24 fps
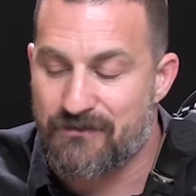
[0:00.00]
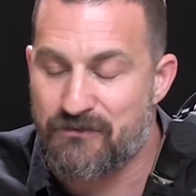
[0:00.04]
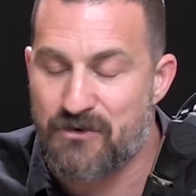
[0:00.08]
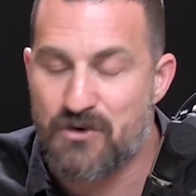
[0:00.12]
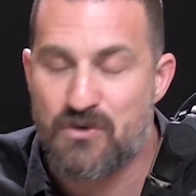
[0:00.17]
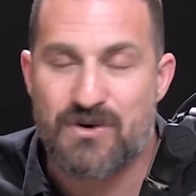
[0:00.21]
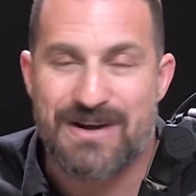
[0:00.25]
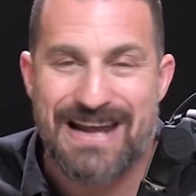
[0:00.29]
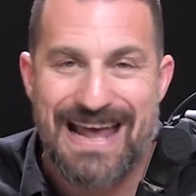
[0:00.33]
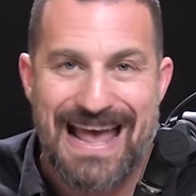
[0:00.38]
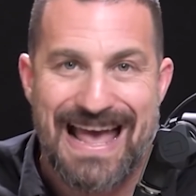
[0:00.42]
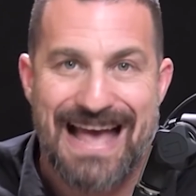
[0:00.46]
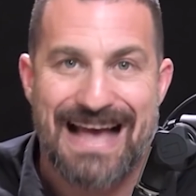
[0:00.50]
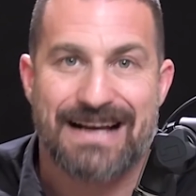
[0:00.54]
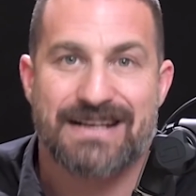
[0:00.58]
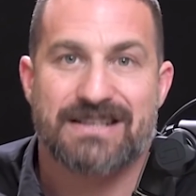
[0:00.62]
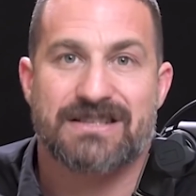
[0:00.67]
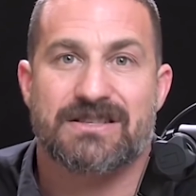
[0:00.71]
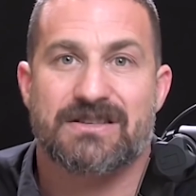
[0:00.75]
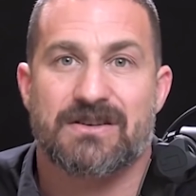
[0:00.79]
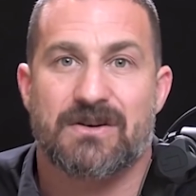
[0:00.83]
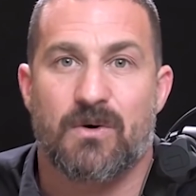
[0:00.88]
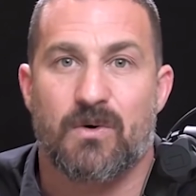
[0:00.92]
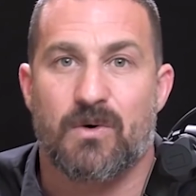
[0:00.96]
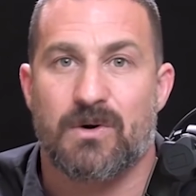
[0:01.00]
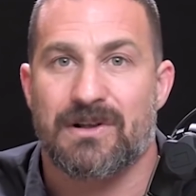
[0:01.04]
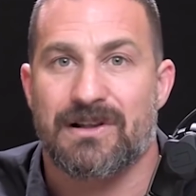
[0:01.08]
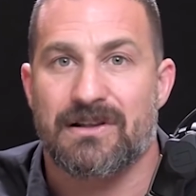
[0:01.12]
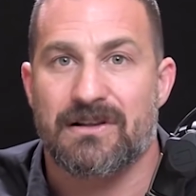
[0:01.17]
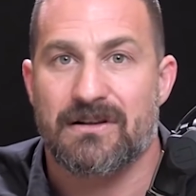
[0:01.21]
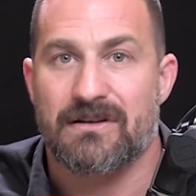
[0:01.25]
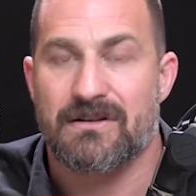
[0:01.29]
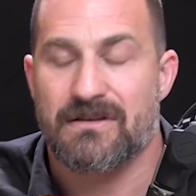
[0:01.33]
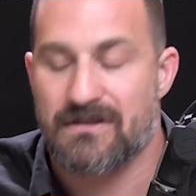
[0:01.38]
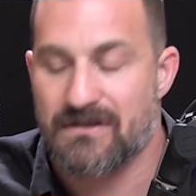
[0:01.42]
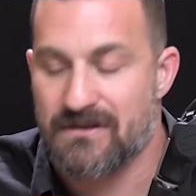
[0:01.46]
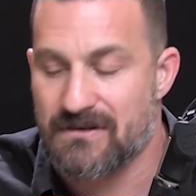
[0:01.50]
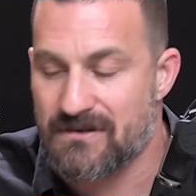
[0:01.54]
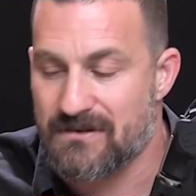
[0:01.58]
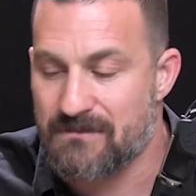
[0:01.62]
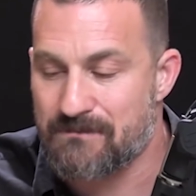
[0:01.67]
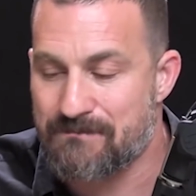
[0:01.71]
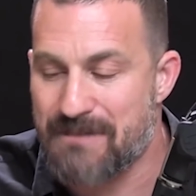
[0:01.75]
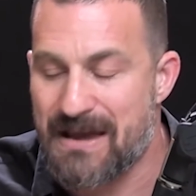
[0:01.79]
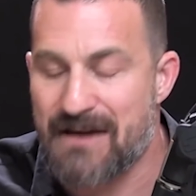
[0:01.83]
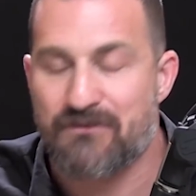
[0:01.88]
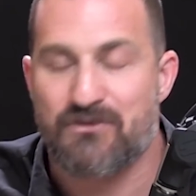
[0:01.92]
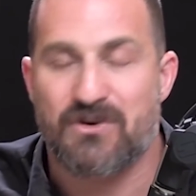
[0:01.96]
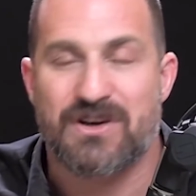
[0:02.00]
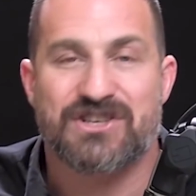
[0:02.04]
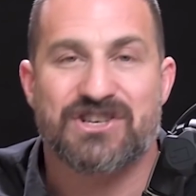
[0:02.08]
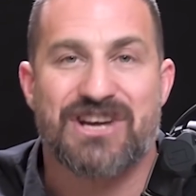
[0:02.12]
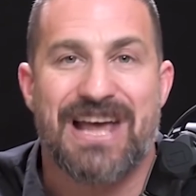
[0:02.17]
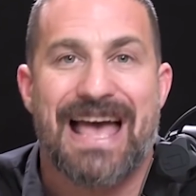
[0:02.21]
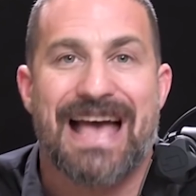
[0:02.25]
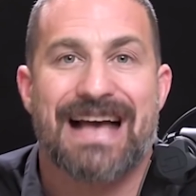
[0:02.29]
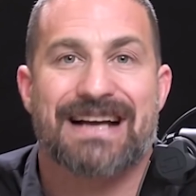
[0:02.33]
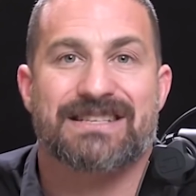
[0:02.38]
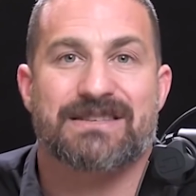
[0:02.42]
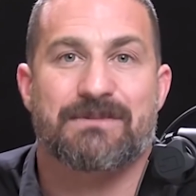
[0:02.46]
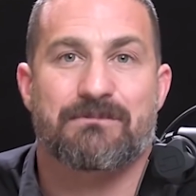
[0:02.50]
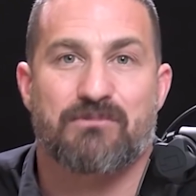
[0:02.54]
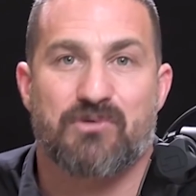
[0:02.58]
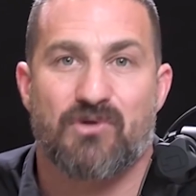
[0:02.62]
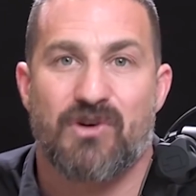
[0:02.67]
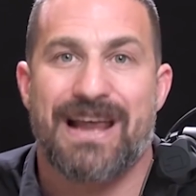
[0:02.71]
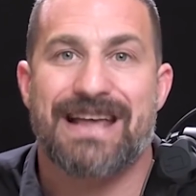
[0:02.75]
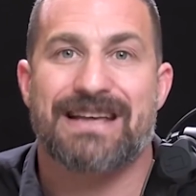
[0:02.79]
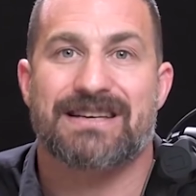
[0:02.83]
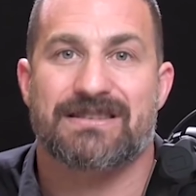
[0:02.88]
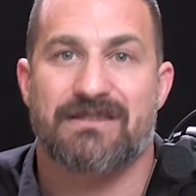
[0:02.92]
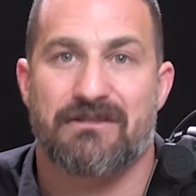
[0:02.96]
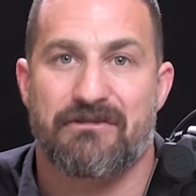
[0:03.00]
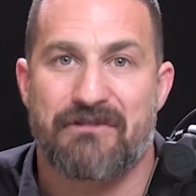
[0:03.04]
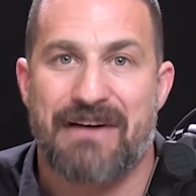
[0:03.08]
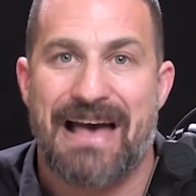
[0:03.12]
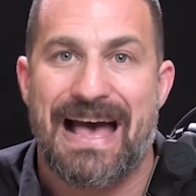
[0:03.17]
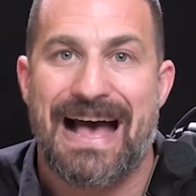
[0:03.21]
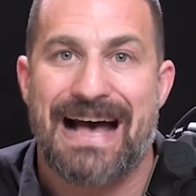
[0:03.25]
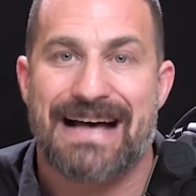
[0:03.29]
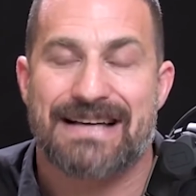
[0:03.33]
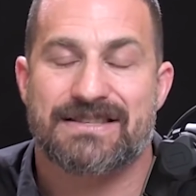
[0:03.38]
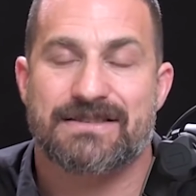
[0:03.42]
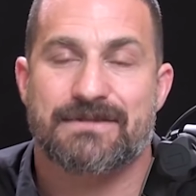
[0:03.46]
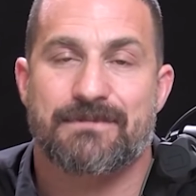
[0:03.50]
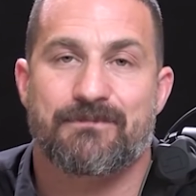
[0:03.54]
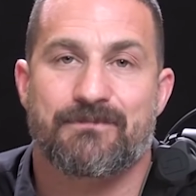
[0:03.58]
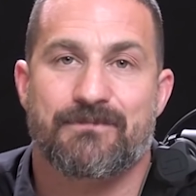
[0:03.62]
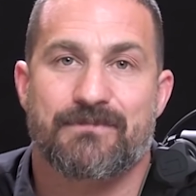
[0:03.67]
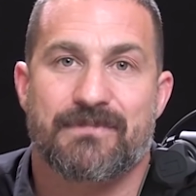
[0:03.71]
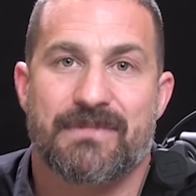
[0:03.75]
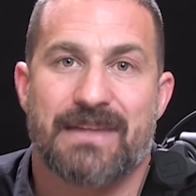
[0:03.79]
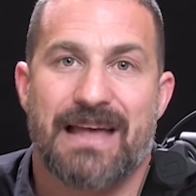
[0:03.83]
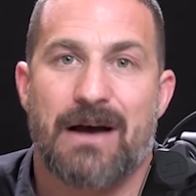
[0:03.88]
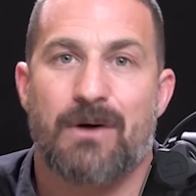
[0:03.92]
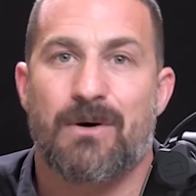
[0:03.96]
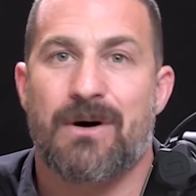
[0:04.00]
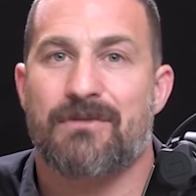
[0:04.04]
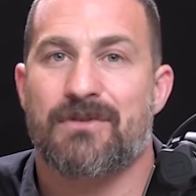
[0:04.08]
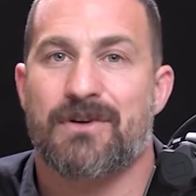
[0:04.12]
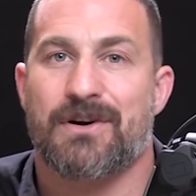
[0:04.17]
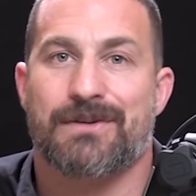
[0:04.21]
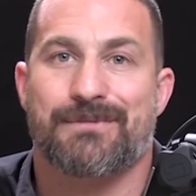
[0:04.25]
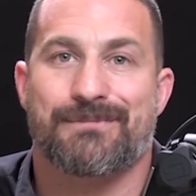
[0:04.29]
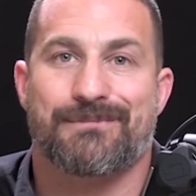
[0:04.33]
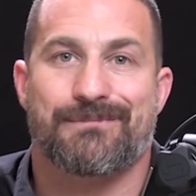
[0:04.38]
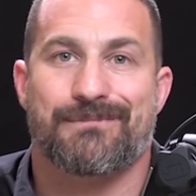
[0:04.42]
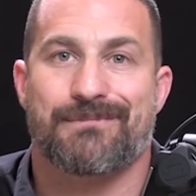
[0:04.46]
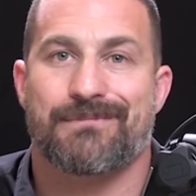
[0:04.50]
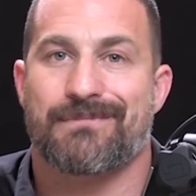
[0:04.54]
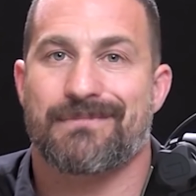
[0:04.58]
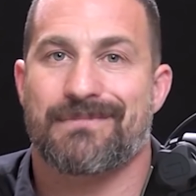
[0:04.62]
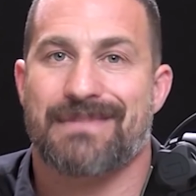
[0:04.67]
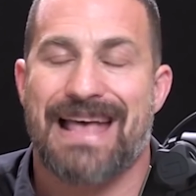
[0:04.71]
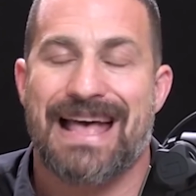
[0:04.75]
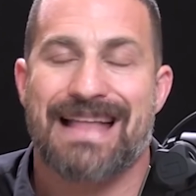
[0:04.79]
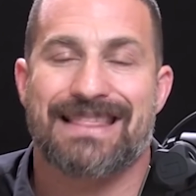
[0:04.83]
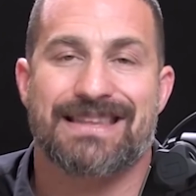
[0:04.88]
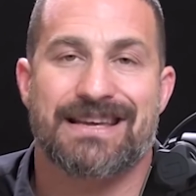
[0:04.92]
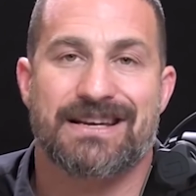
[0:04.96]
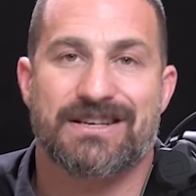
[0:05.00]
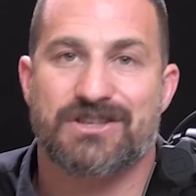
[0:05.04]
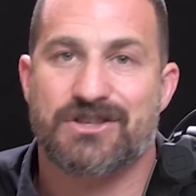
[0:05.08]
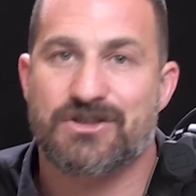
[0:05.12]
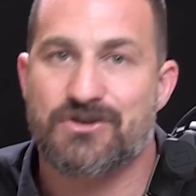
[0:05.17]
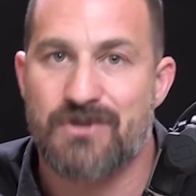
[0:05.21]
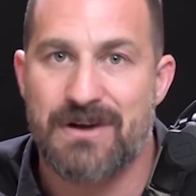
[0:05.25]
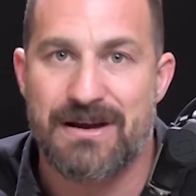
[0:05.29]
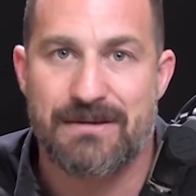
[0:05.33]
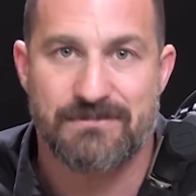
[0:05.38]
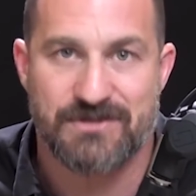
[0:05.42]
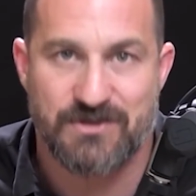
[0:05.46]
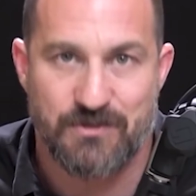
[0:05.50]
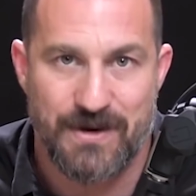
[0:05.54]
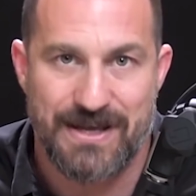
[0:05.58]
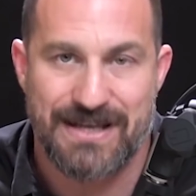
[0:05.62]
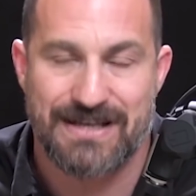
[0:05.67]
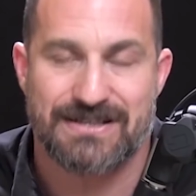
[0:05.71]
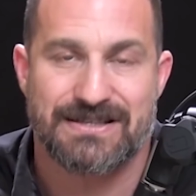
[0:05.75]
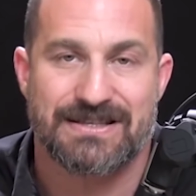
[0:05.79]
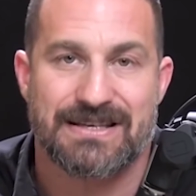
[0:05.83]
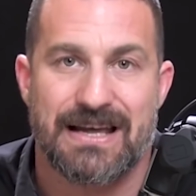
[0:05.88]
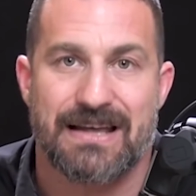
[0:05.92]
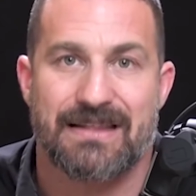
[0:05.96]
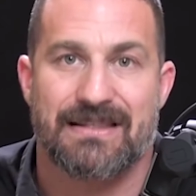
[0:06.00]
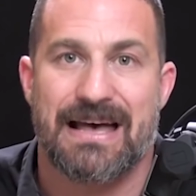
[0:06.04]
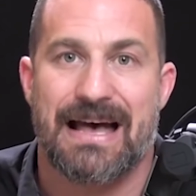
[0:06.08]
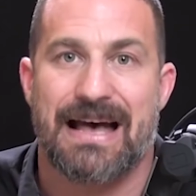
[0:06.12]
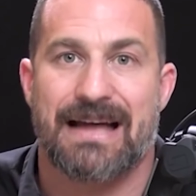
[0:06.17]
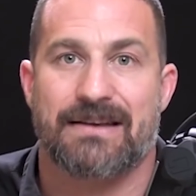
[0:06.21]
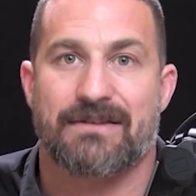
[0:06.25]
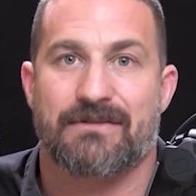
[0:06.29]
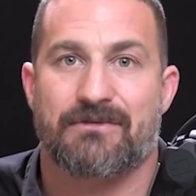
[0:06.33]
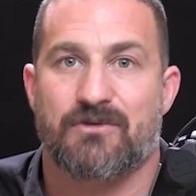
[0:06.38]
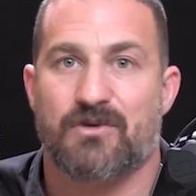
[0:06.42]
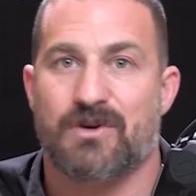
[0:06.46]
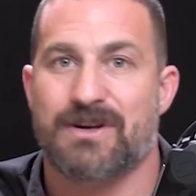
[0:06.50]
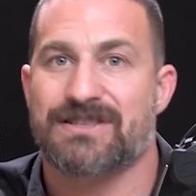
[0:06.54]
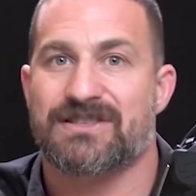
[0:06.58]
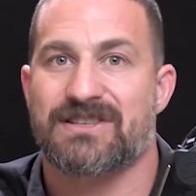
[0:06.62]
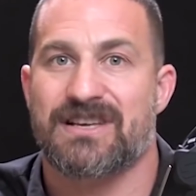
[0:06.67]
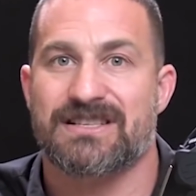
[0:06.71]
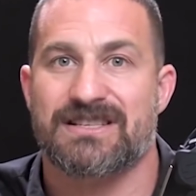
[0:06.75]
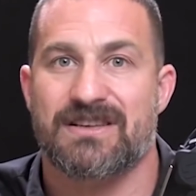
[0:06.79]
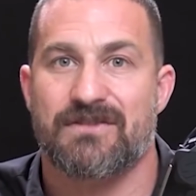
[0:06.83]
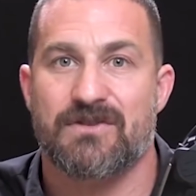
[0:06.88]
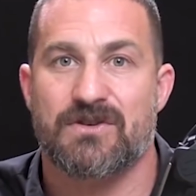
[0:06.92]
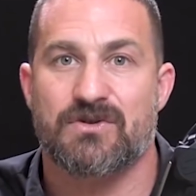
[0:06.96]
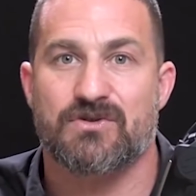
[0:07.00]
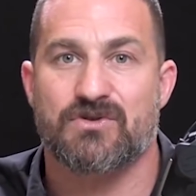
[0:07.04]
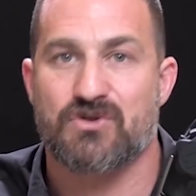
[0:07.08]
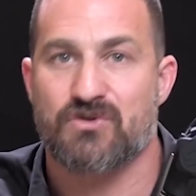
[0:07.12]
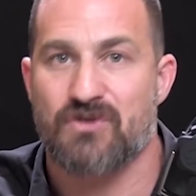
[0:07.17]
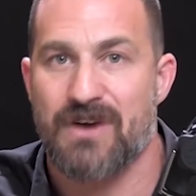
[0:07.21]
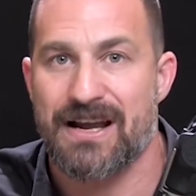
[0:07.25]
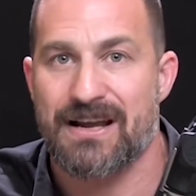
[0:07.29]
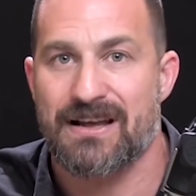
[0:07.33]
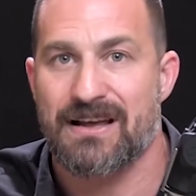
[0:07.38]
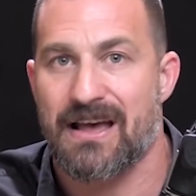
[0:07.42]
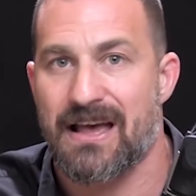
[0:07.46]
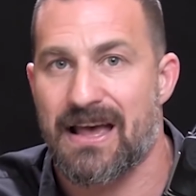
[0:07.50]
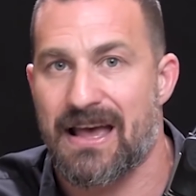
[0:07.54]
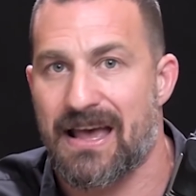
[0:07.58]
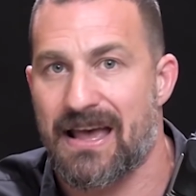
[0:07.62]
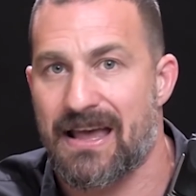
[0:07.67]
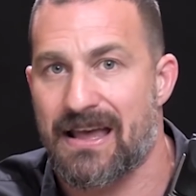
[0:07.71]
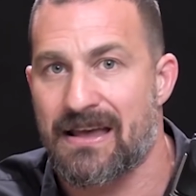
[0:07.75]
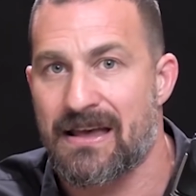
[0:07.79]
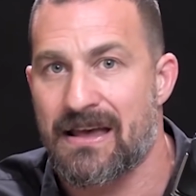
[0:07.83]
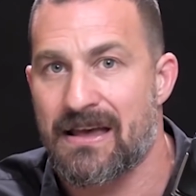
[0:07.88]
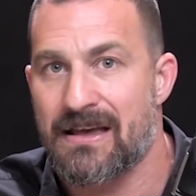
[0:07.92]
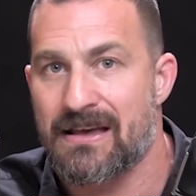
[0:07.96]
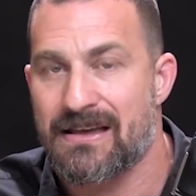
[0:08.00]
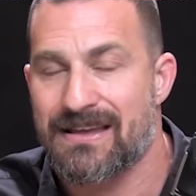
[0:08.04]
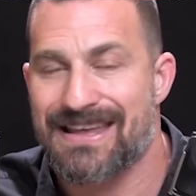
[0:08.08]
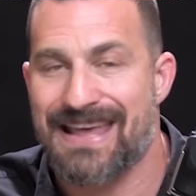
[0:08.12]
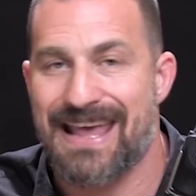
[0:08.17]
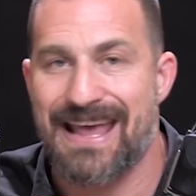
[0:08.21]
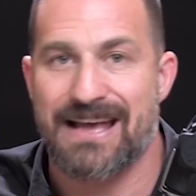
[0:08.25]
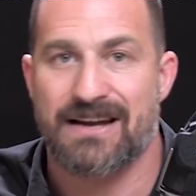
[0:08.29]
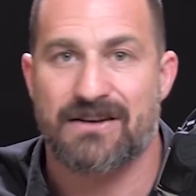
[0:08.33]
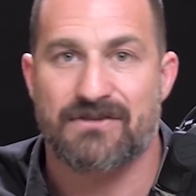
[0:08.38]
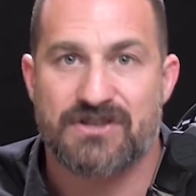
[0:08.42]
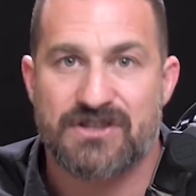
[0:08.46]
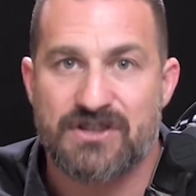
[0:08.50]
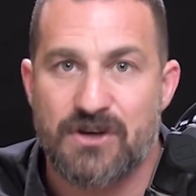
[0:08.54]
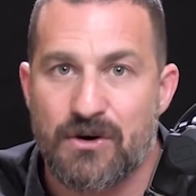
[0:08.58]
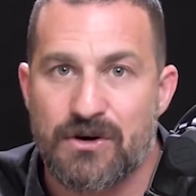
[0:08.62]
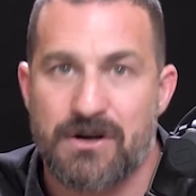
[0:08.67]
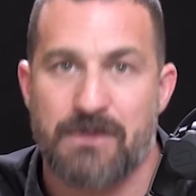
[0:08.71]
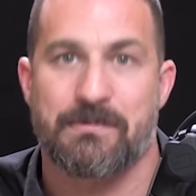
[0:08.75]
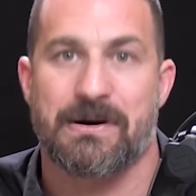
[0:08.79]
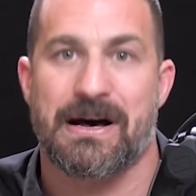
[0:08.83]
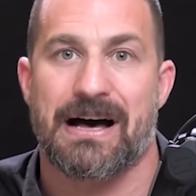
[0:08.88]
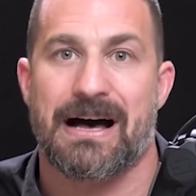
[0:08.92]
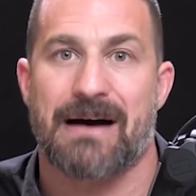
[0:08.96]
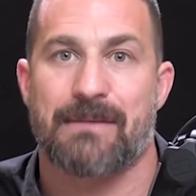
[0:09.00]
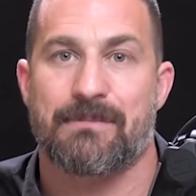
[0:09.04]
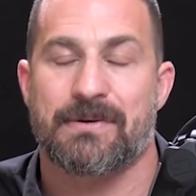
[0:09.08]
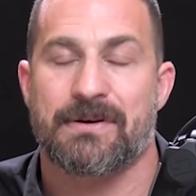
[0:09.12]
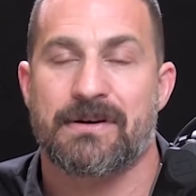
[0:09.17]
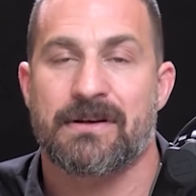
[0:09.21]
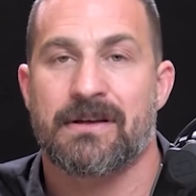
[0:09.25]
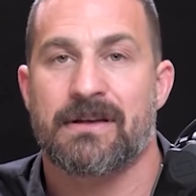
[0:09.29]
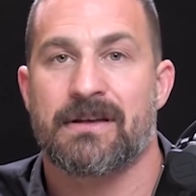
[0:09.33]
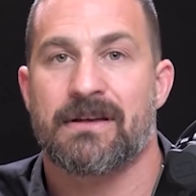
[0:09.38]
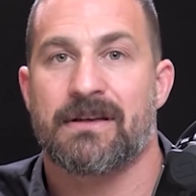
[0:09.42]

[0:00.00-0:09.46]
food X or beverage X breaks a fast. However, at the extremes, we can say that. For instance, if you drink a can of soda pop,